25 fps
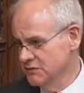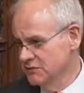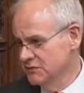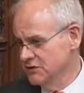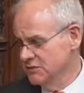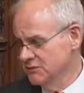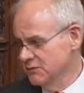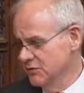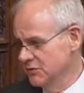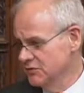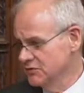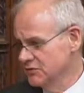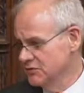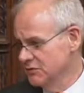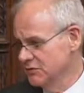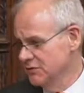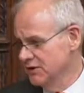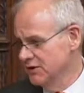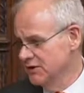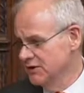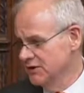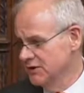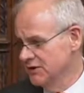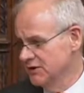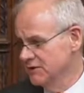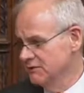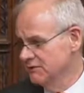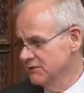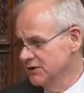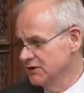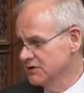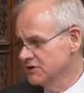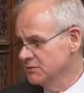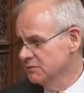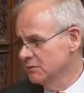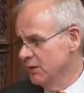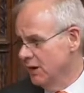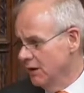the responsibility of
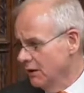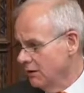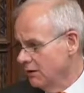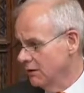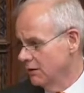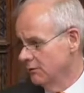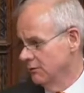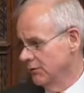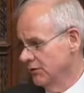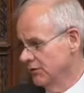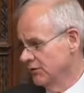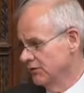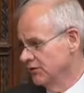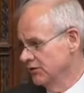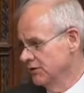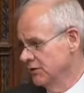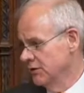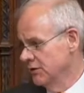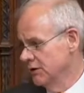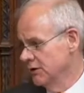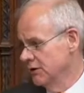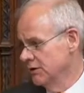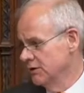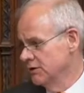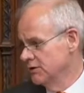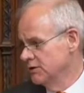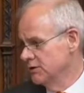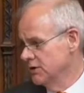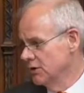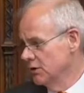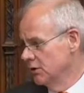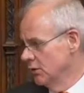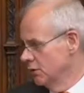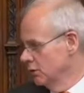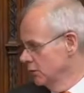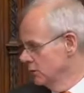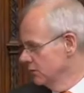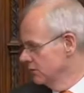this Parliament to
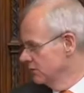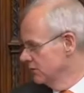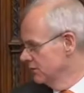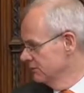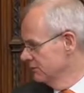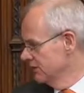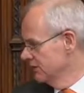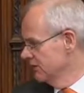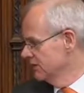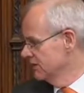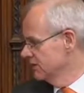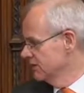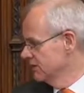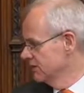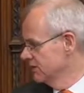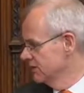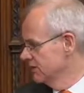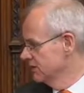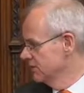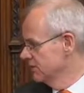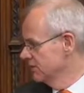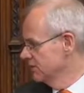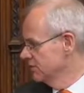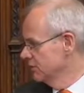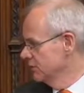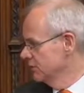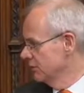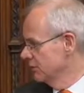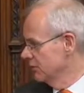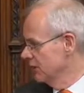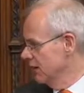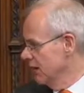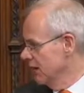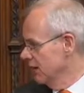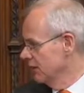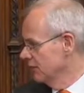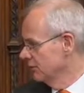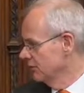hold ministers to
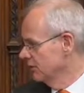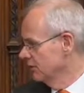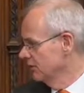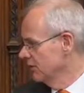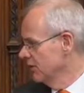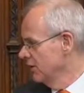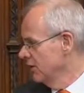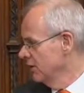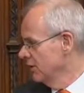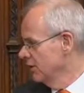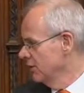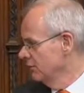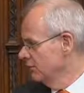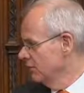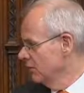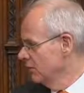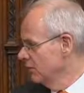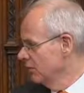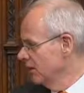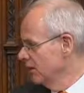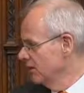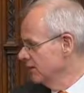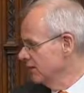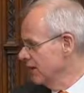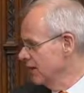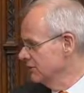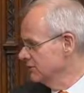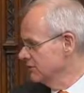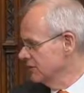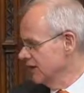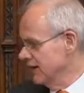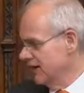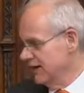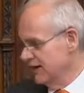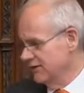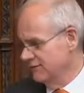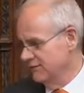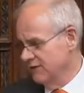account, but we are now to
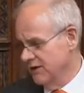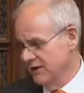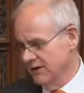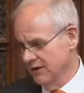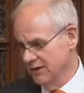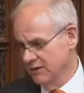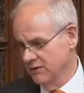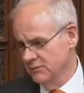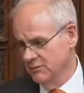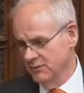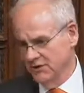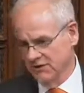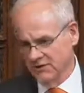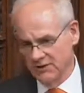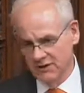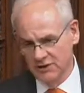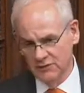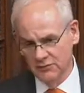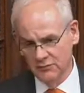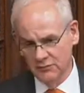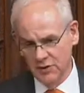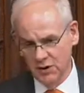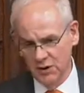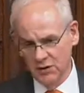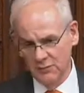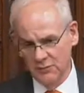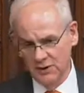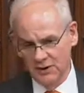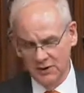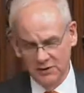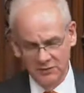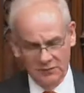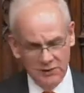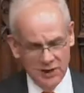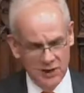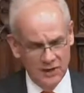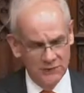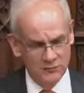have a committee roaming
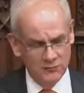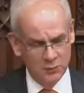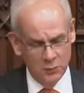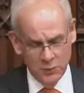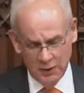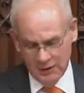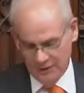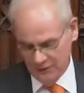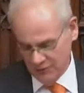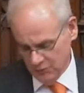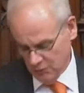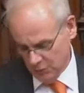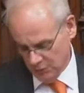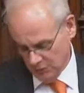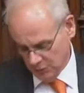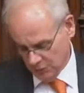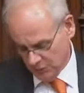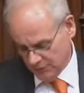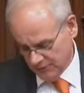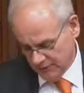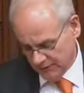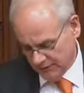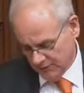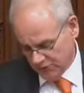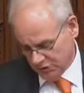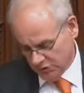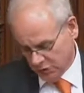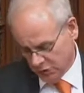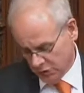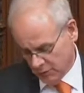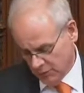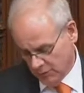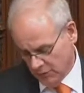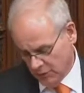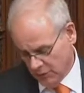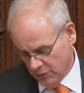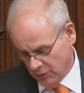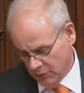around Whitehall doing the
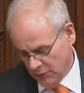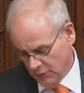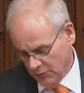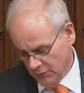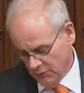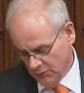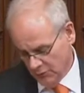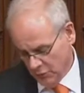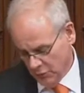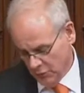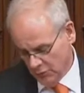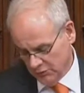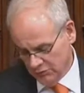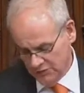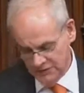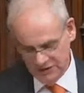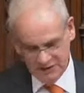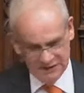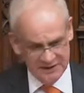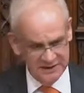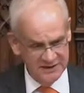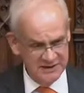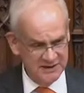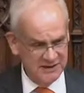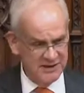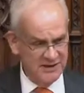job for us, it